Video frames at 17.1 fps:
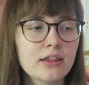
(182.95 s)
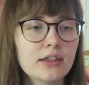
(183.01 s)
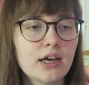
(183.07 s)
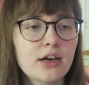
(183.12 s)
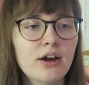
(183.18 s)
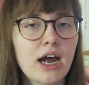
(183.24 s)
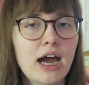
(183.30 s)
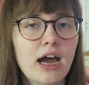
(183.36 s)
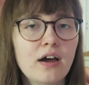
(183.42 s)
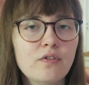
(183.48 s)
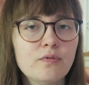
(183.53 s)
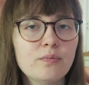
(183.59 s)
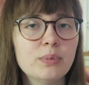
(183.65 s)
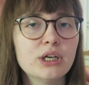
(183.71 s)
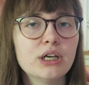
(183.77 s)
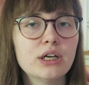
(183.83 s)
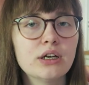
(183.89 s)
there
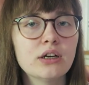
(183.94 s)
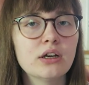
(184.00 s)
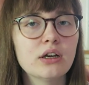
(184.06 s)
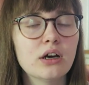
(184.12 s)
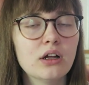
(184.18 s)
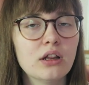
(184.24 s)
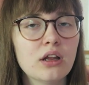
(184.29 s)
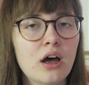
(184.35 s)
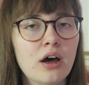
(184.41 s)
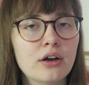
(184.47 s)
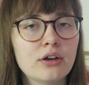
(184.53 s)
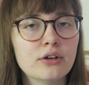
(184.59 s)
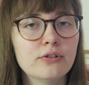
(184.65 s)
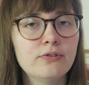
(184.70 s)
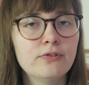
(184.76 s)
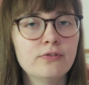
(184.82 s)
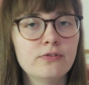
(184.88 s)
have been a lot
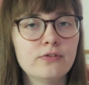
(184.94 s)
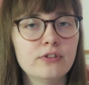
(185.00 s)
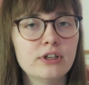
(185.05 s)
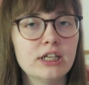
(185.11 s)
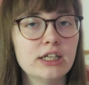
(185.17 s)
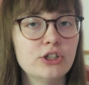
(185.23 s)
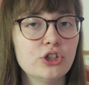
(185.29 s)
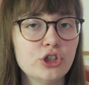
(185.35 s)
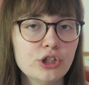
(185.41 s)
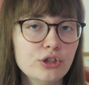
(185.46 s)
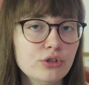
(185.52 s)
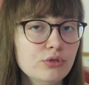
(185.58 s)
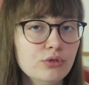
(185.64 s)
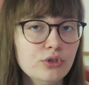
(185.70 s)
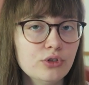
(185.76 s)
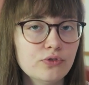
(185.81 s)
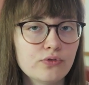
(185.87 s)
of
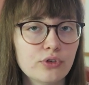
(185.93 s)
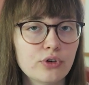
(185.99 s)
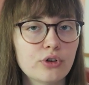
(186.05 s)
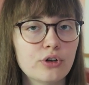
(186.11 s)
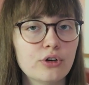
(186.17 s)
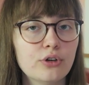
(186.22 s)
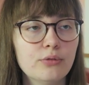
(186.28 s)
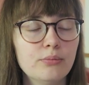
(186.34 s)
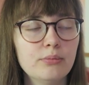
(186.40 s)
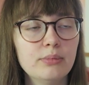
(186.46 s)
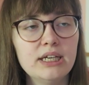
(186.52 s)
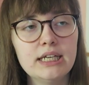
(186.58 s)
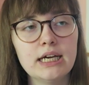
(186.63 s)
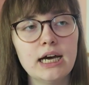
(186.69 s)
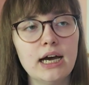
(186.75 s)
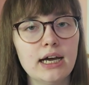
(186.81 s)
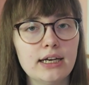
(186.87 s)
issues for
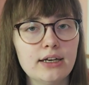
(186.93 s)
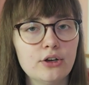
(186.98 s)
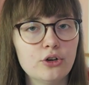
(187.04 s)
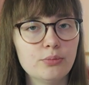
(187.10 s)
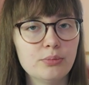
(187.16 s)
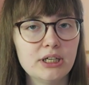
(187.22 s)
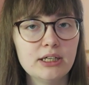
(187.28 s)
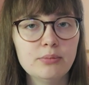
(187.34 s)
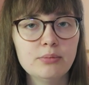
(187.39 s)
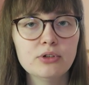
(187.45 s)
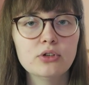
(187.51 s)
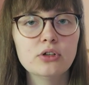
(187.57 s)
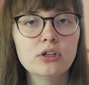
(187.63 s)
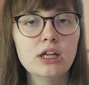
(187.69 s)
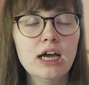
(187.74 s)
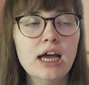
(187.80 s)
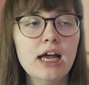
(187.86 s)
Mina and her
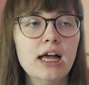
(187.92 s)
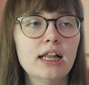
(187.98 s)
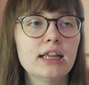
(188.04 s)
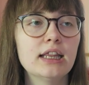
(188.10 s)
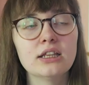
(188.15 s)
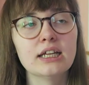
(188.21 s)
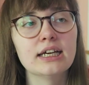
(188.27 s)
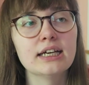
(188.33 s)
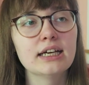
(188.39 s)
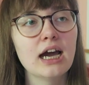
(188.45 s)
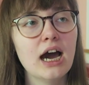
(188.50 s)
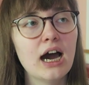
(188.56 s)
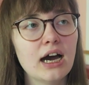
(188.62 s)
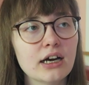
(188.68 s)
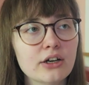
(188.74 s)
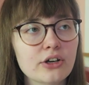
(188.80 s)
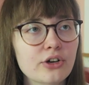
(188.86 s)
people, like
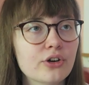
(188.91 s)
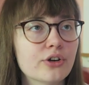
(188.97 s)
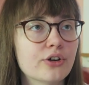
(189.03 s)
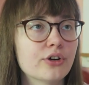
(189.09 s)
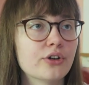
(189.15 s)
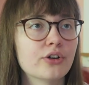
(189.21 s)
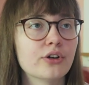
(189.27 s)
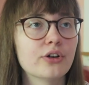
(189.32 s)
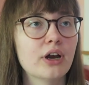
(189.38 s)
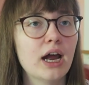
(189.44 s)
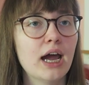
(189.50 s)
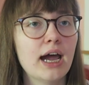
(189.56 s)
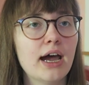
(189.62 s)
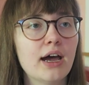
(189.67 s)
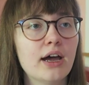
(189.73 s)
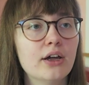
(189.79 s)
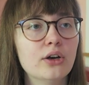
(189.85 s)
hunger
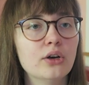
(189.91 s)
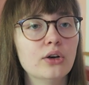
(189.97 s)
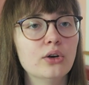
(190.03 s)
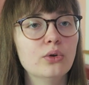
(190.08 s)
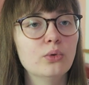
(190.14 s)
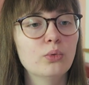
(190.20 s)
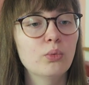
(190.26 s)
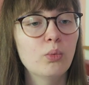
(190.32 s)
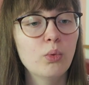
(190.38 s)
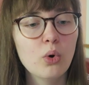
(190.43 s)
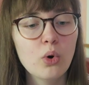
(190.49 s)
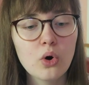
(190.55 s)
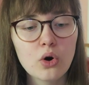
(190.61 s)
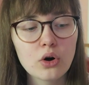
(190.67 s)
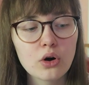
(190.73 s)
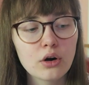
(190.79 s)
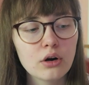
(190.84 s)
and
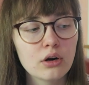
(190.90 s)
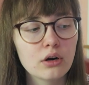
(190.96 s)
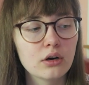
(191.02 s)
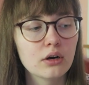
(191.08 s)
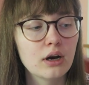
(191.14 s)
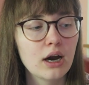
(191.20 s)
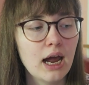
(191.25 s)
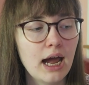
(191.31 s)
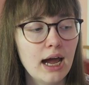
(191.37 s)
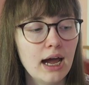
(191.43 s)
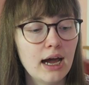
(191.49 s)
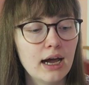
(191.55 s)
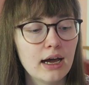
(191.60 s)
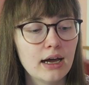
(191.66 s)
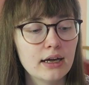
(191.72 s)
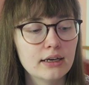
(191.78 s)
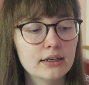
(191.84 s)
war
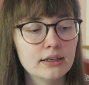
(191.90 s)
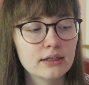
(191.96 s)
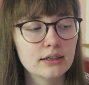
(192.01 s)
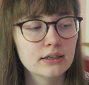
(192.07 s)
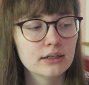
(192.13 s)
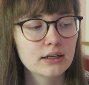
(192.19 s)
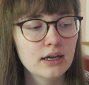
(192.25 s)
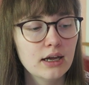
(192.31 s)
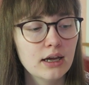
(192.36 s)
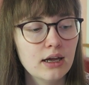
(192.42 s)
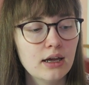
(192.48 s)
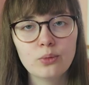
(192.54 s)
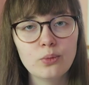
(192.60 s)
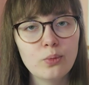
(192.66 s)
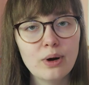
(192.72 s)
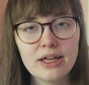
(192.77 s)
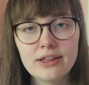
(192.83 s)
and
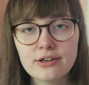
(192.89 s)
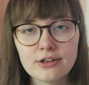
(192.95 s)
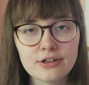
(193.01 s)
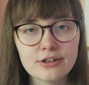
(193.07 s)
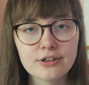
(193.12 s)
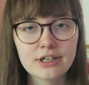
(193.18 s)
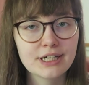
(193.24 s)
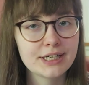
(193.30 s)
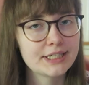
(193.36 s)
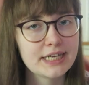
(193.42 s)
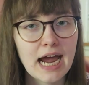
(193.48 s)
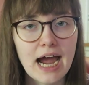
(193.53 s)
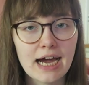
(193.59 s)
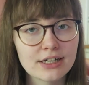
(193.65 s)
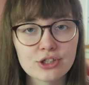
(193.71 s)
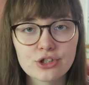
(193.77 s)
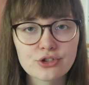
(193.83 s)
weather
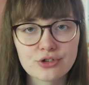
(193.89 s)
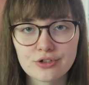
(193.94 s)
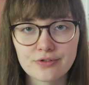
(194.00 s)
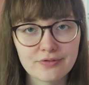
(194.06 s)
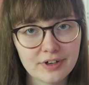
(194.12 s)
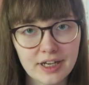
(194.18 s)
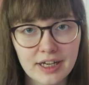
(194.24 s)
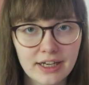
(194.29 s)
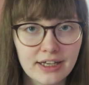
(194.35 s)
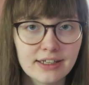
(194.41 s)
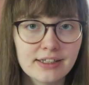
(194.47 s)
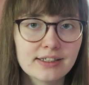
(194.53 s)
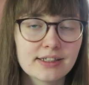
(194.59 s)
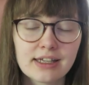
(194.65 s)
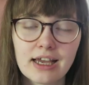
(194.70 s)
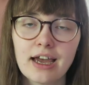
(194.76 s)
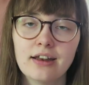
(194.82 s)

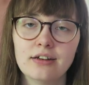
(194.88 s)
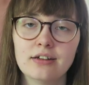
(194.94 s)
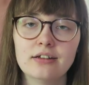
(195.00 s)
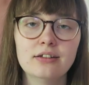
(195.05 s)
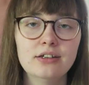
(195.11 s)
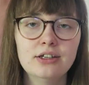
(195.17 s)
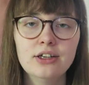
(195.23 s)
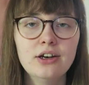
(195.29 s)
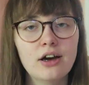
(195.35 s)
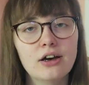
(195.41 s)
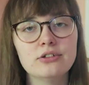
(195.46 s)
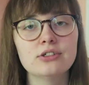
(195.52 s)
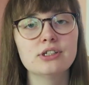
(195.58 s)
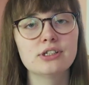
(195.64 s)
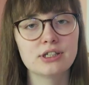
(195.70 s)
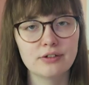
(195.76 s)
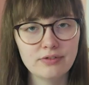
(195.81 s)
catastrophes and, you know,
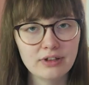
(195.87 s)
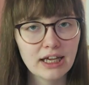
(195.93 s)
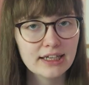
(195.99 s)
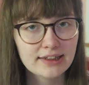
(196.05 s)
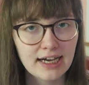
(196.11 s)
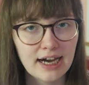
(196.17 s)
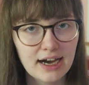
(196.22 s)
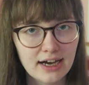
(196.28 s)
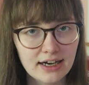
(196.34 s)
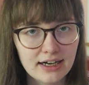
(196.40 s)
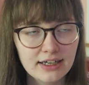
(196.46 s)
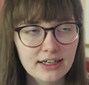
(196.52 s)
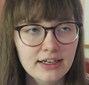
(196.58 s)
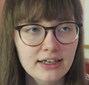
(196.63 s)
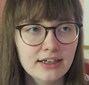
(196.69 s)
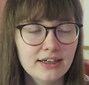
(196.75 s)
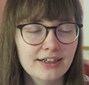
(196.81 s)
stuff like
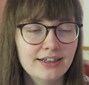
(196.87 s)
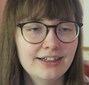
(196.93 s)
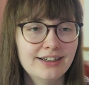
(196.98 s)
that.